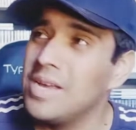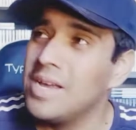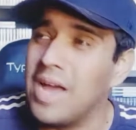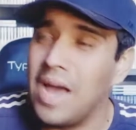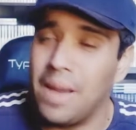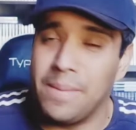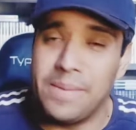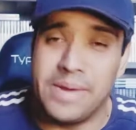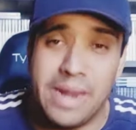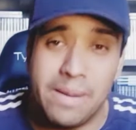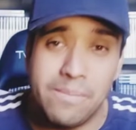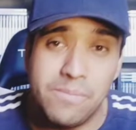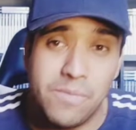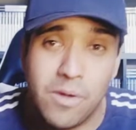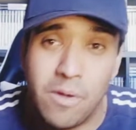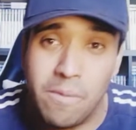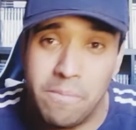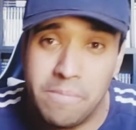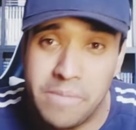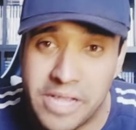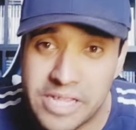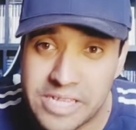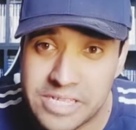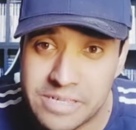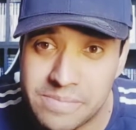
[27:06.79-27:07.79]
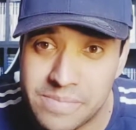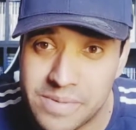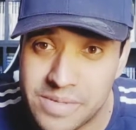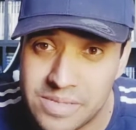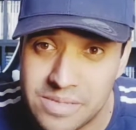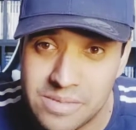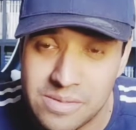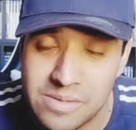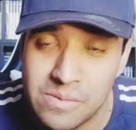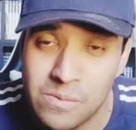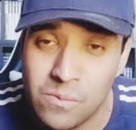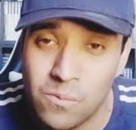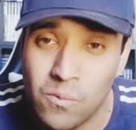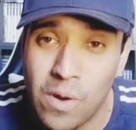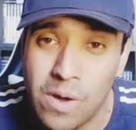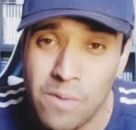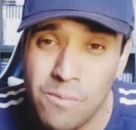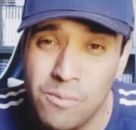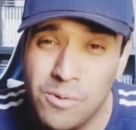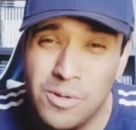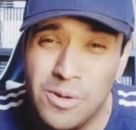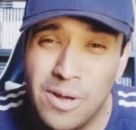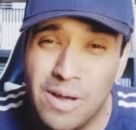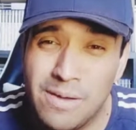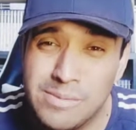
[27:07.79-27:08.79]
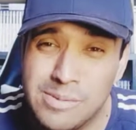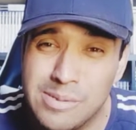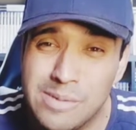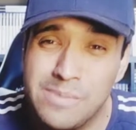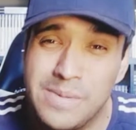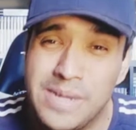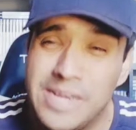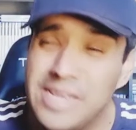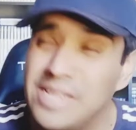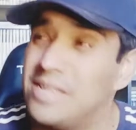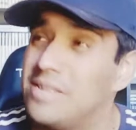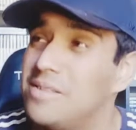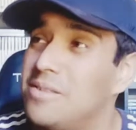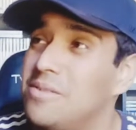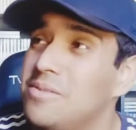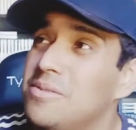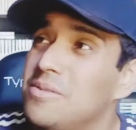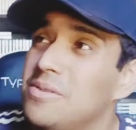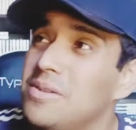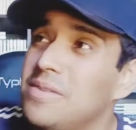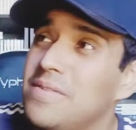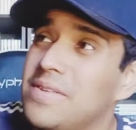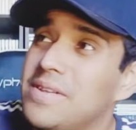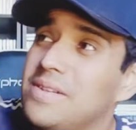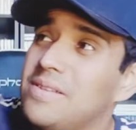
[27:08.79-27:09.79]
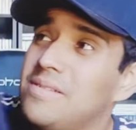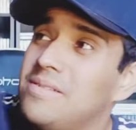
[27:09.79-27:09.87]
I mean, I'm not complaining, but why would you have so many? You did not even.